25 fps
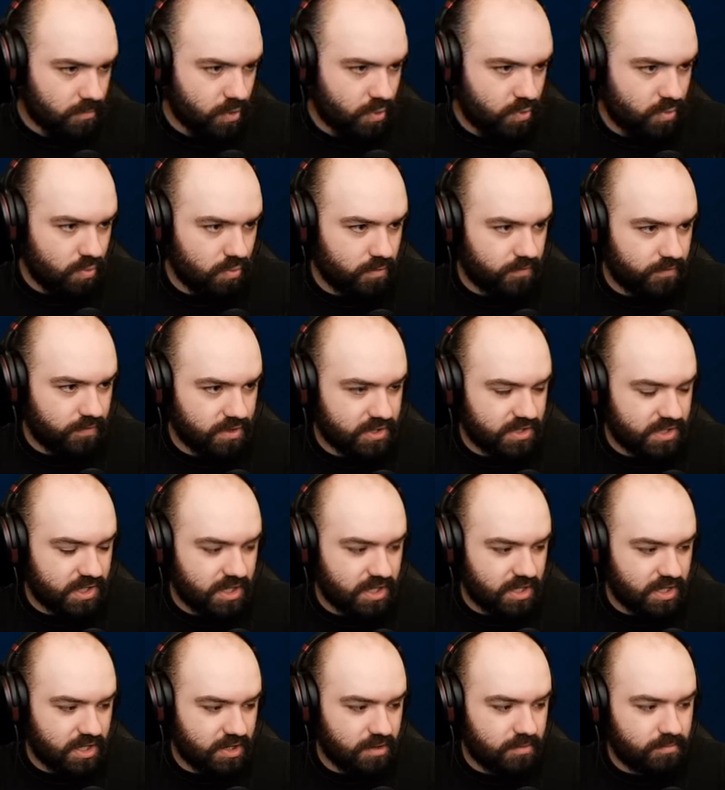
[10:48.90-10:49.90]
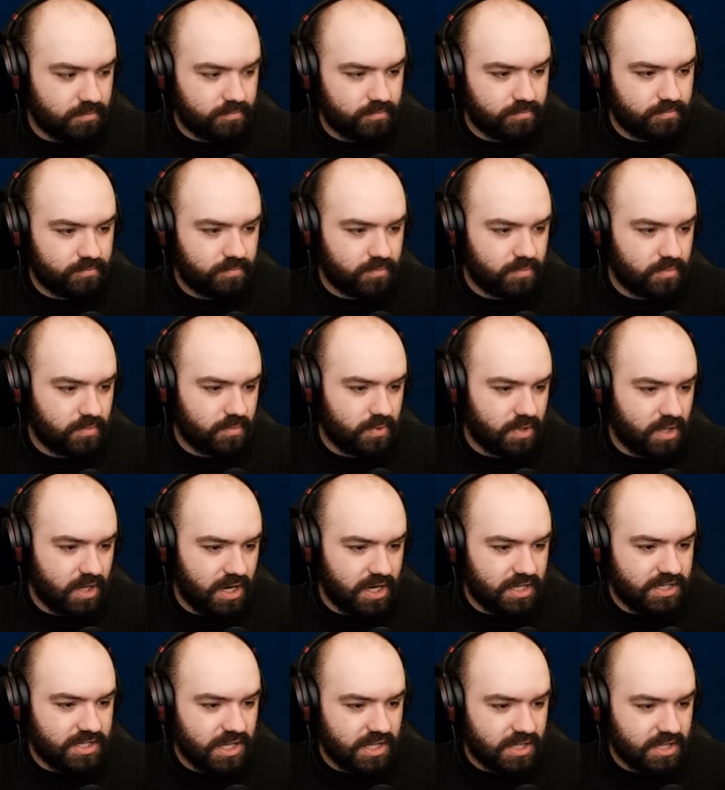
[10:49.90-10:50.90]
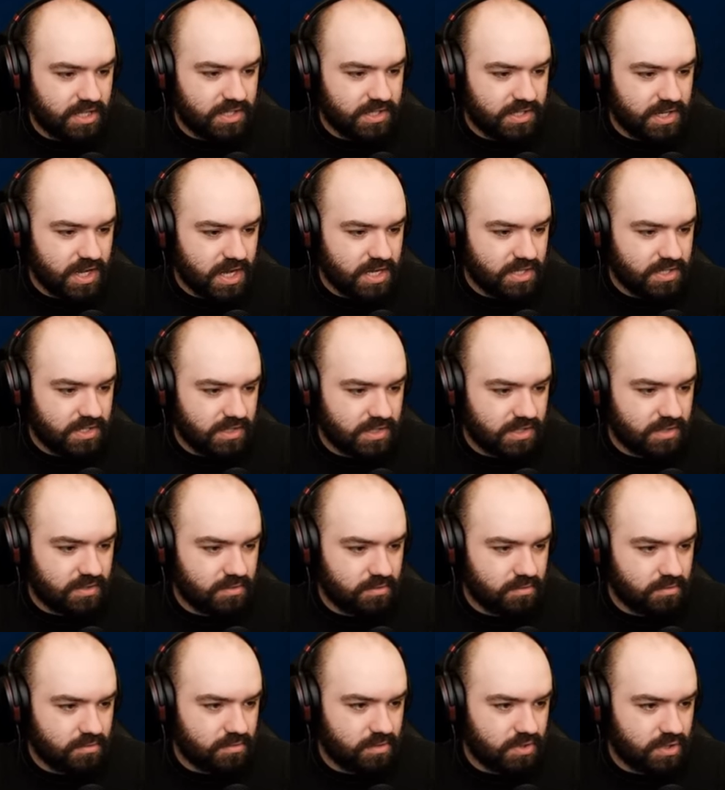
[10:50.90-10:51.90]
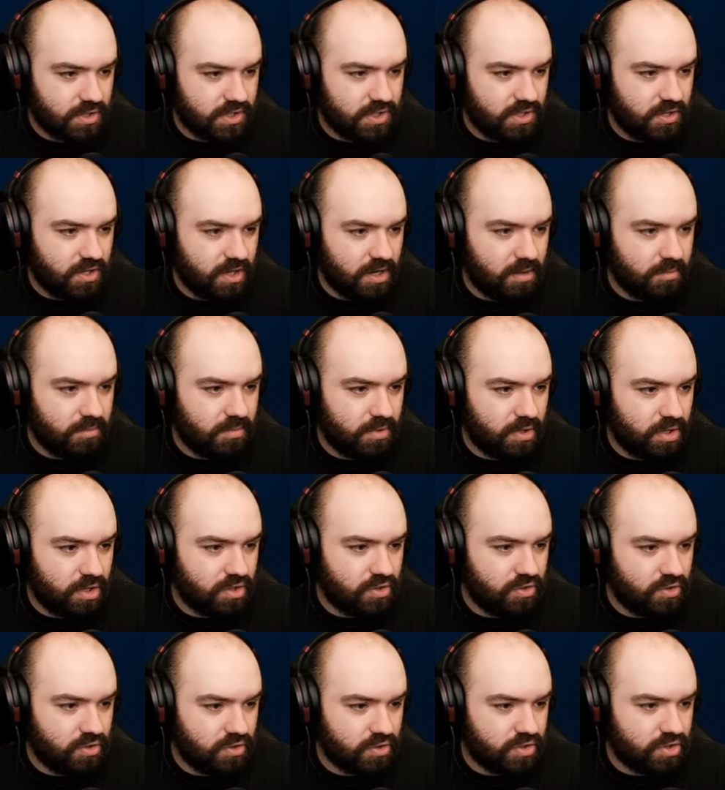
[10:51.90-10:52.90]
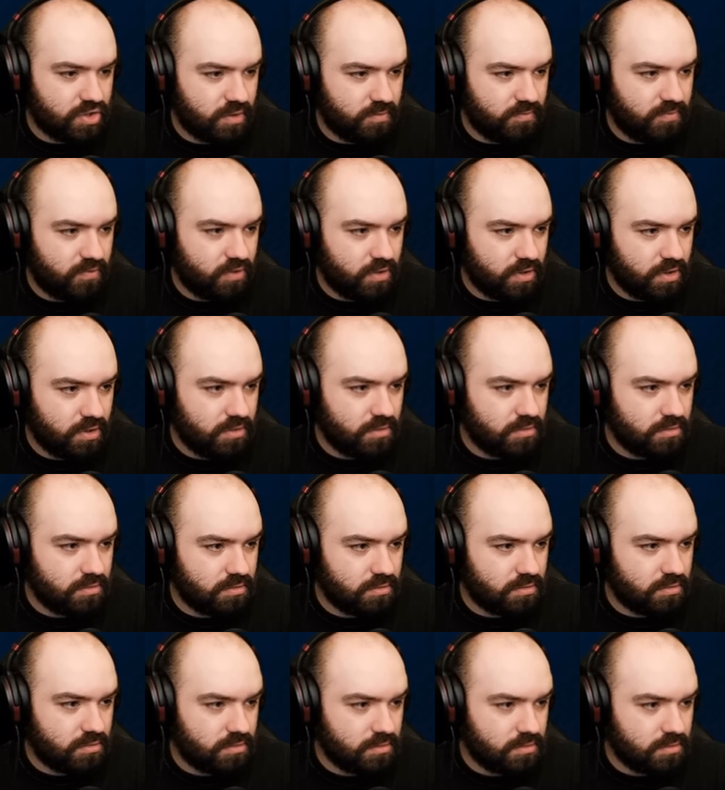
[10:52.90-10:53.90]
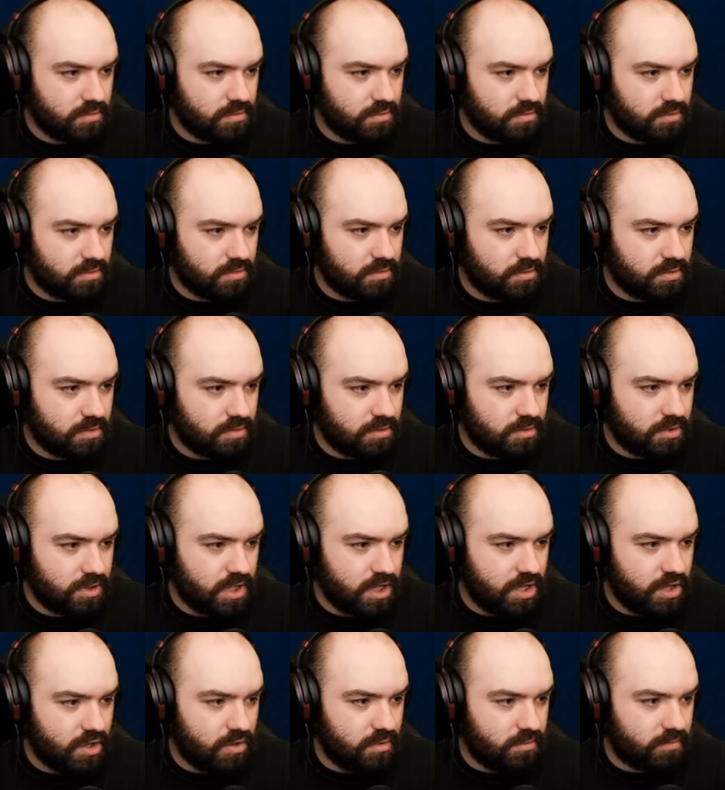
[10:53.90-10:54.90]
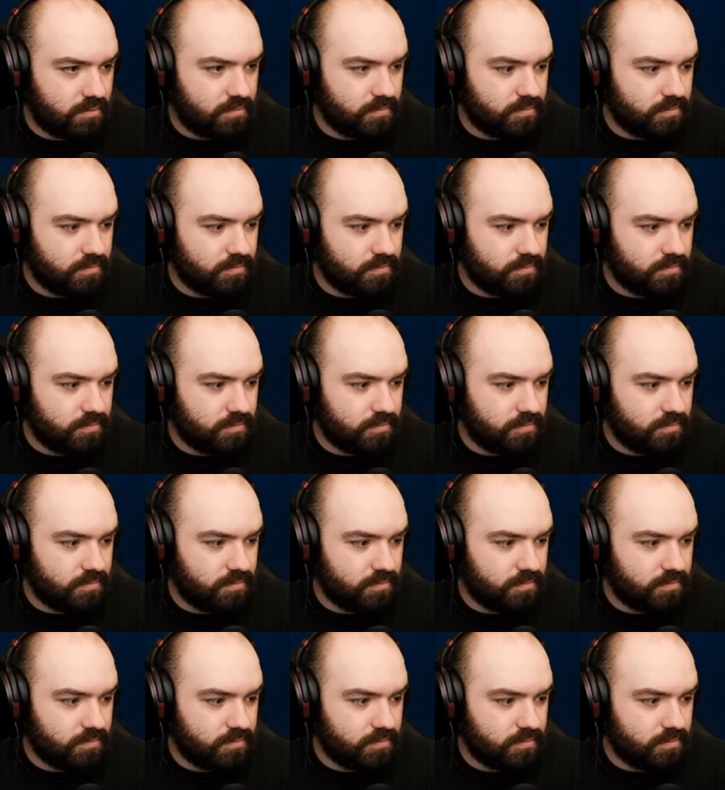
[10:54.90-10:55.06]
Ooh, first aid kit. Can I take this, guys? Considering I'm gonna do your job for you. Thank you.